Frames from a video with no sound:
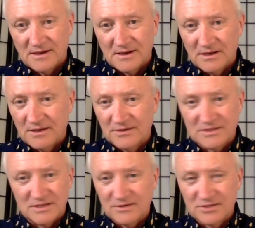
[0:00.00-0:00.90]

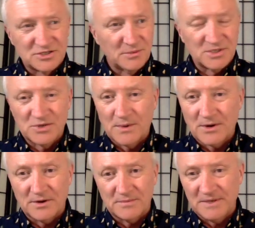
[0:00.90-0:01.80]
There's so much going
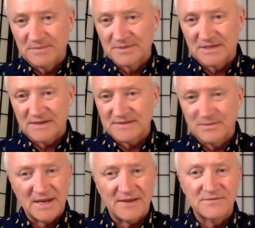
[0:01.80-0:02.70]
on in people's lives, and
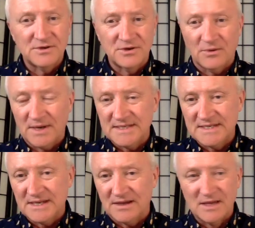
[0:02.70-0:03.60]
we have no
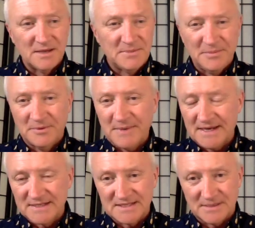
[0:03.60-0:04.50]
idea. People make
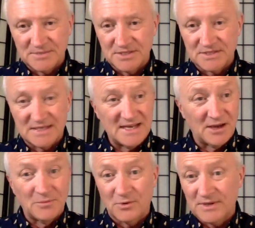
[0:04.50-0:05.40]
assumptions, and now
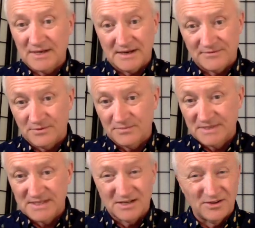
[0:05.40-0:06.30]
more than ever,
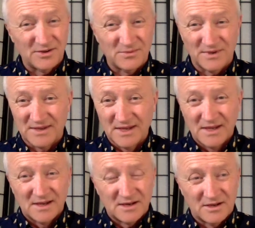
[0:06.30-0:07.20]
particularly with
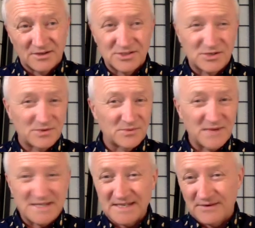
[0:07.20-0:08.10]
culture and
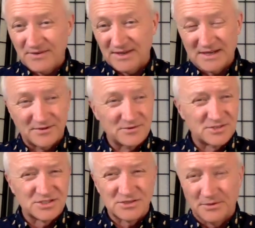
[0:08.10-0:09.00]
race and everything. Now there's
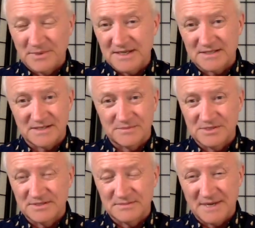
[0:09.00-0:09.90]
so many
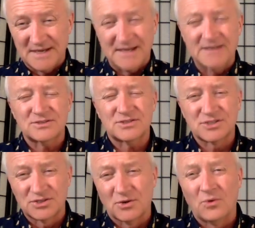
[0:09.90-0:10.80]
assumptions made, and it's
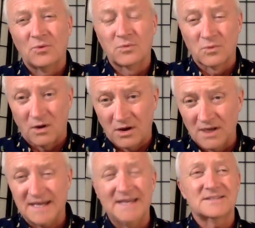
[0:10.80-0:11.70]
so
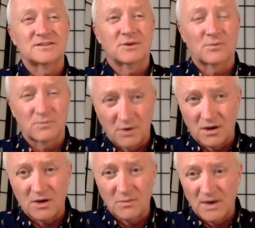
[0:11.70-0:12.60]
wrong. It's the
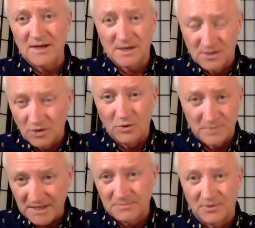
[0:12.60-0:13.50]
wrong way to go,
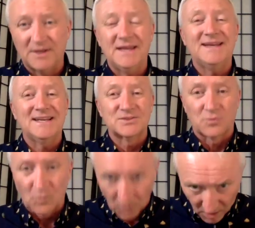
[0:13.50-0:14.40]
people. It is
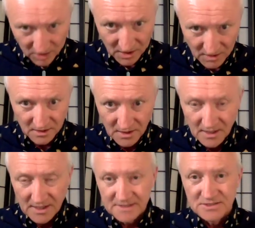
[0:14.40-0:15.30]
wrong.
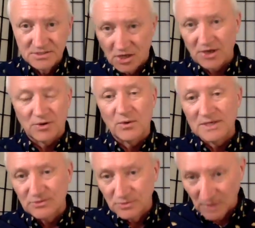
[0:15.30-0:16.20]
It's not going
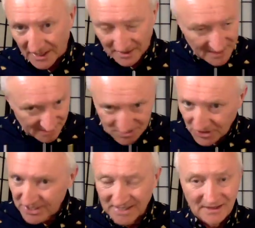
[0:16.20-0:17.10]
to. It's not
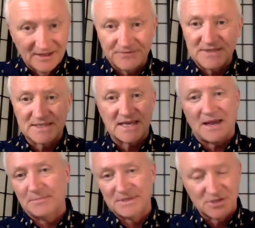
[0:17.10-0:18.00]
going to lift us
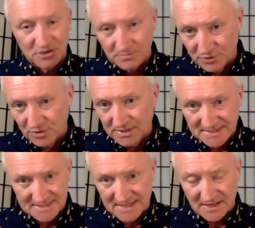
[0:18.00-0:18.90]
up. It's going to pull us
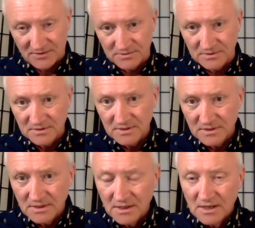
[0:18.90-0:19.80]
down.
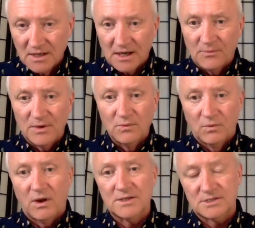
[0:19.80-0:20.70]
And we
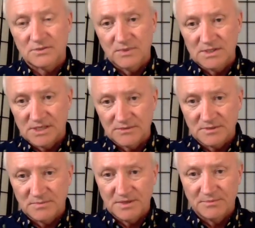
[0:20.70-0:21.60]
want to reach out to
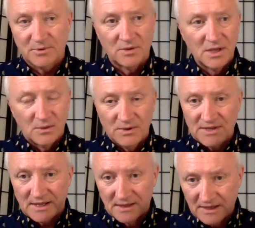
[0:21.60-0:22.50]
people with
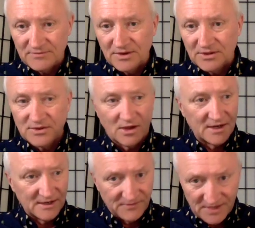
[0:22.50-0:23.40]
that loving thought
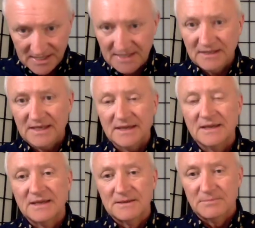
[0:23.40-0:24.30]
of healing
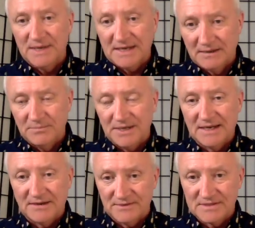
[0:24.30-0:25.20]
being
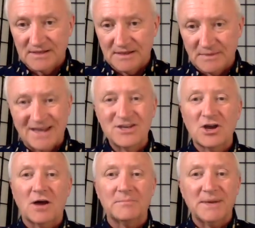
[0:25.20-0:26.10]
given to them. And
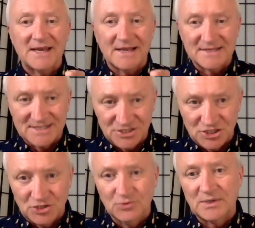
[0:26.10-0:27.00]
not because it's
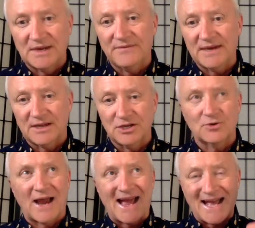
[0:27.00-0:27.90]
you giving it, you're
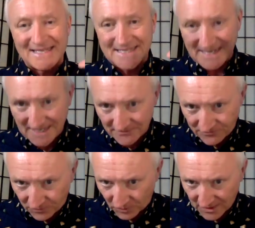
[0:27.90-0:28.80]
asking
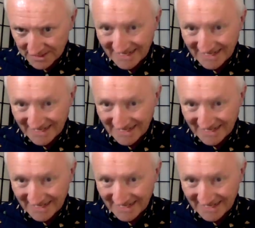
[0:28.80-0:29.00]
for it.